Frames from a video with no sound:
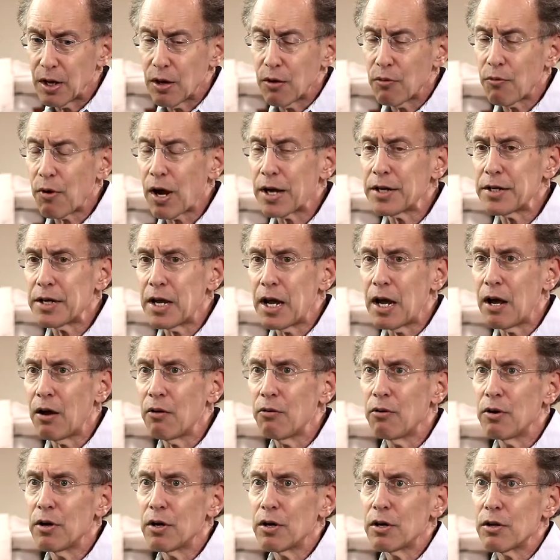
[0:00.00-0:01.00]
Right
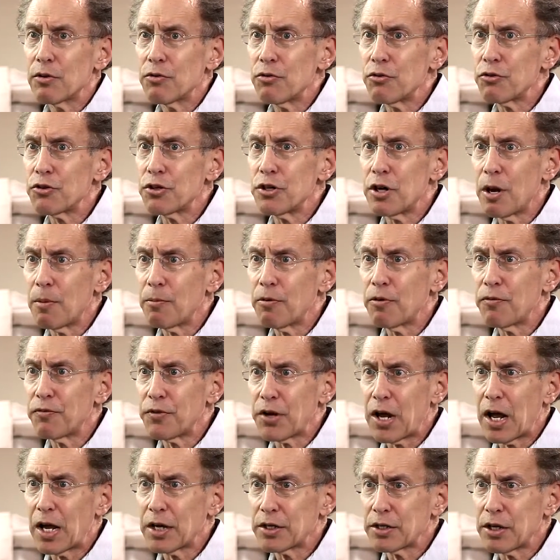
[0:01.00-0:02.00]
now, there's a number of
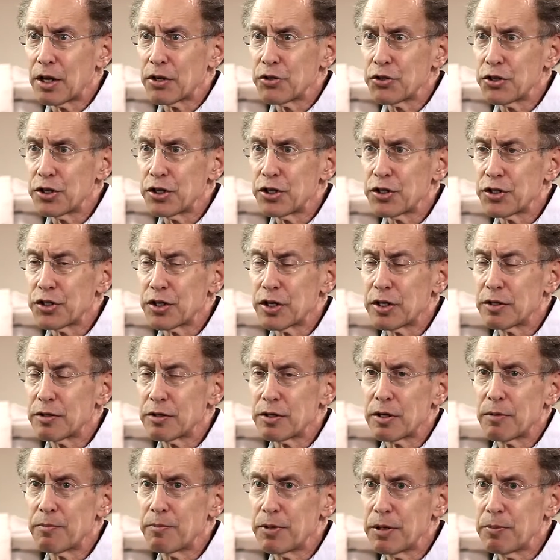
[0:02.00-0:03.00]
diagnoses
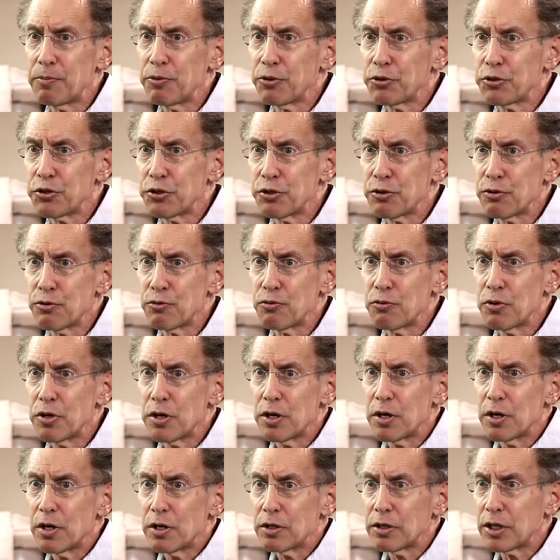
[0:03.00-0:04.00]
that uh, people do.
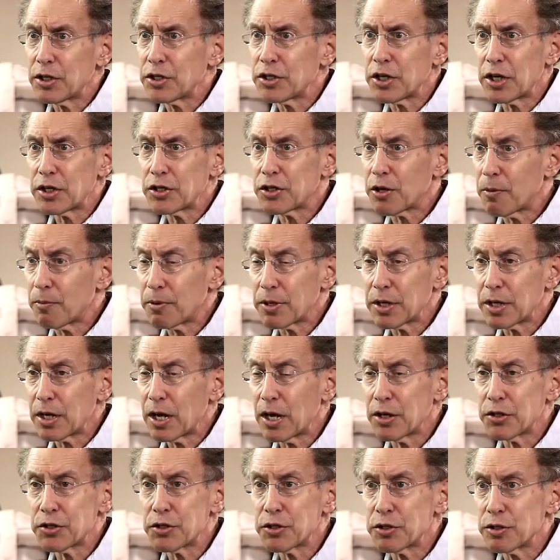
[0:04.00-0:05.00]
Let's say somebody
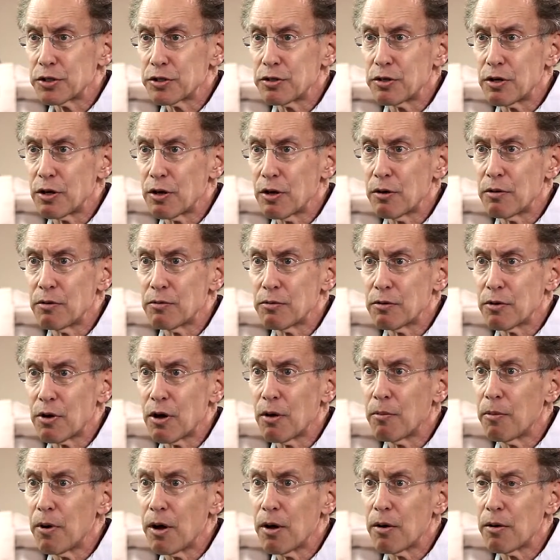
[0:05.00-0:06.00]
has a,
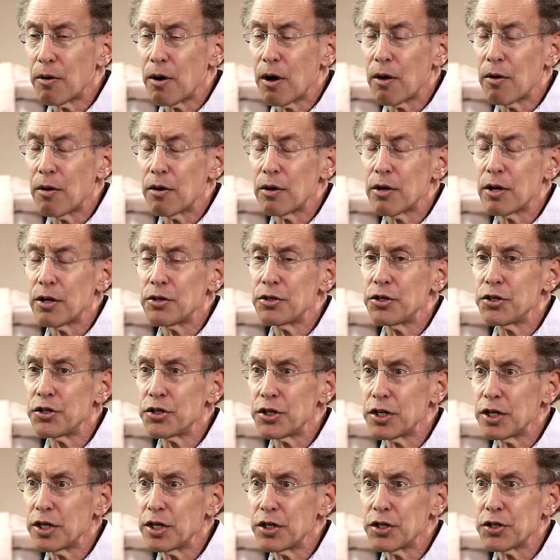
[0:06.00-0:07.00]
a, a, a,
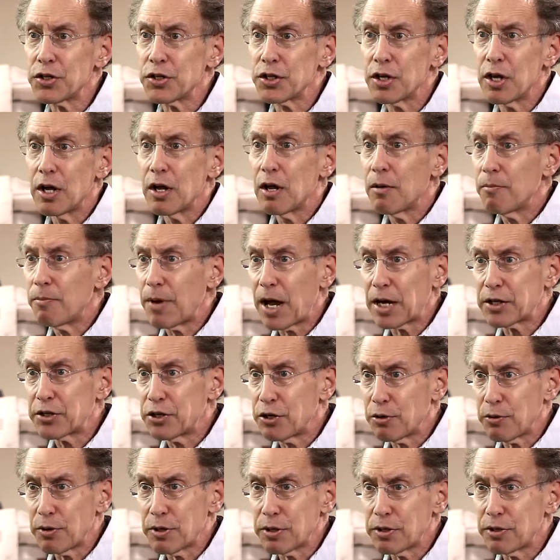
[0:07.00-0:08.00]
disease,
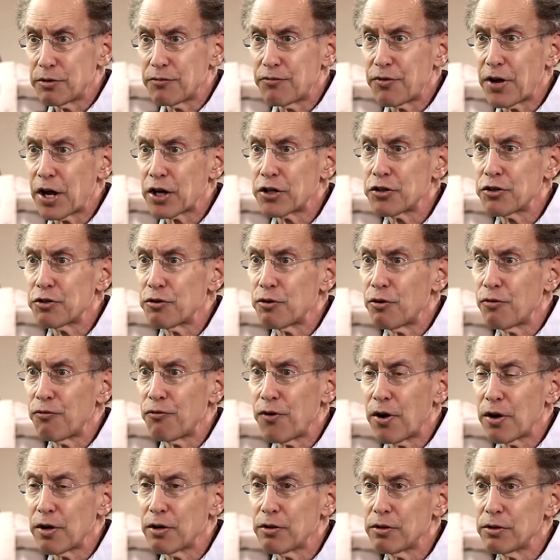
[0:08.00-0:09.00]
bacterial infection or
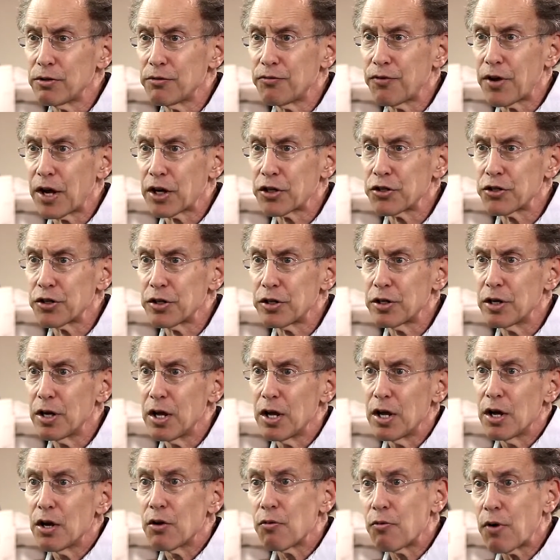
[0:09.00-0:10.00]
fungal infection.
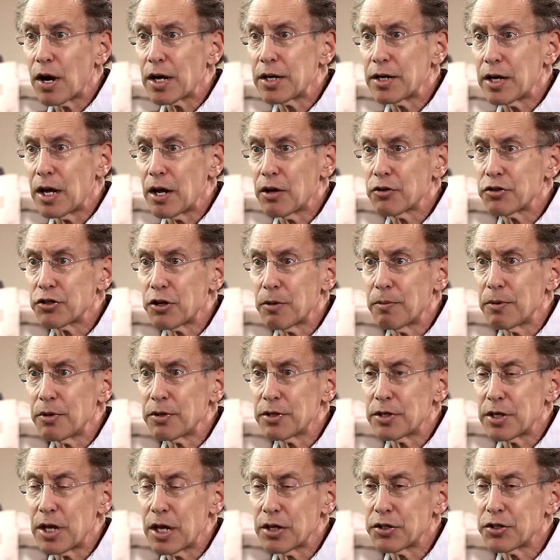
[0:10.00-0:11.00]
Right now, some of the
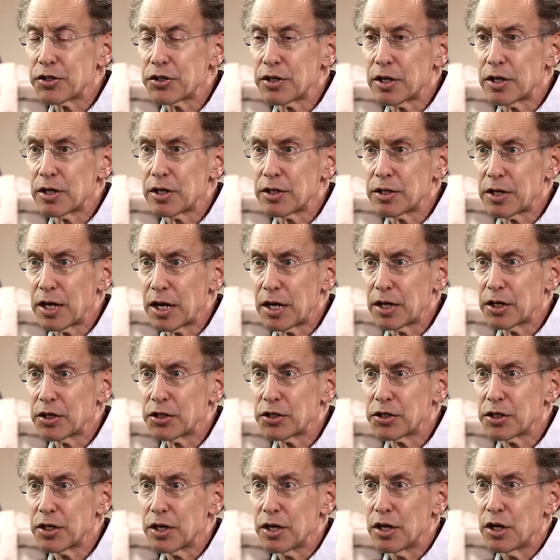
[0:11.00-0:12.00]
tests that it
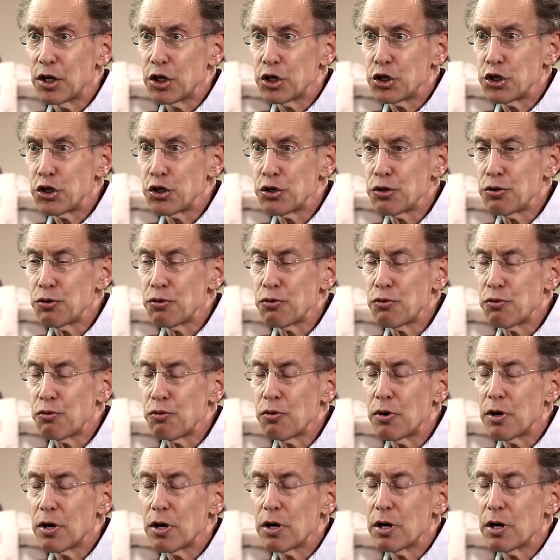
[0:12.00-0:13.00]
takes to